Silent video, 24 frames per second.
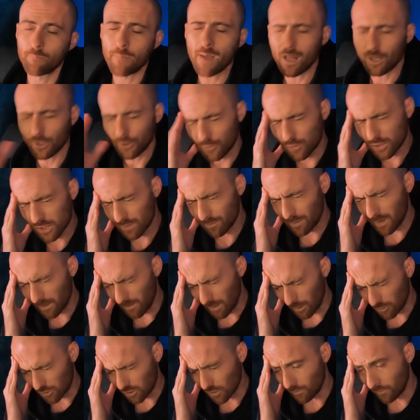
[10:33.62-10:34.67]
Mel, you spin me
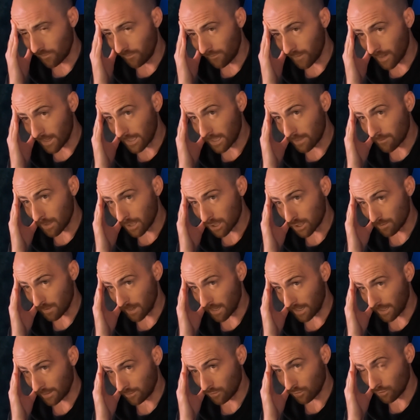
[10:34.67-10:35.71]
out so fucking much,
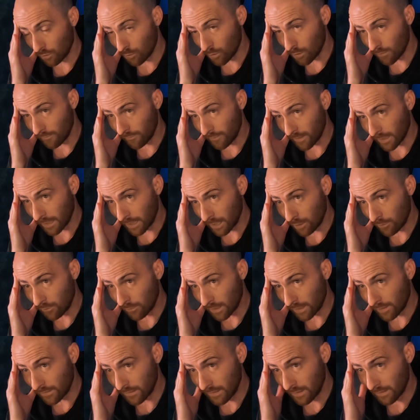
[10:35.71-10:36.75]
man. I don't know what fucking you've
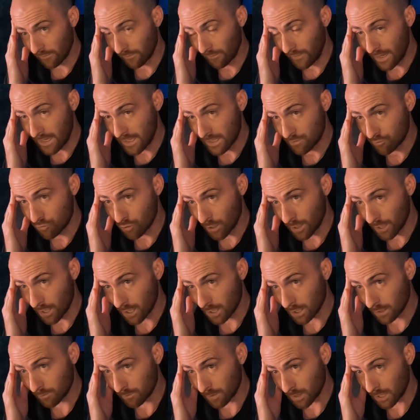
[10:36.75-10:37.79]
done to your face,
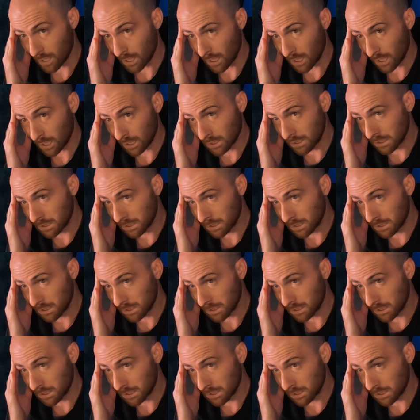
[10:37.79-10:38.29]
brother, but...